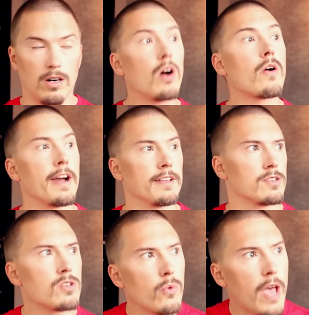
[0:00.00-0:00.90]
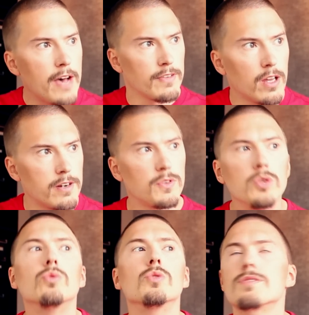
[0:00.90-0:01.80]
All right, so we have a lot of
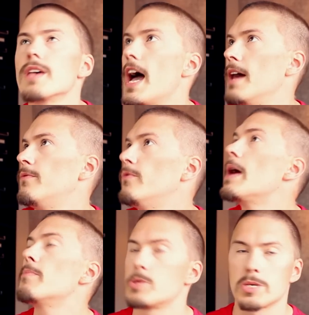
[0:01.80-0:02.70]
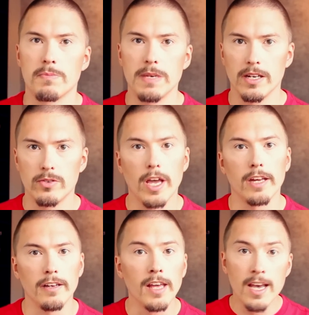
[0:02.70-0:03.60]
tools and frameworks being
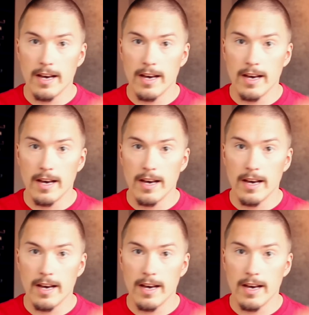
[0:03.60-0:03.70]
created,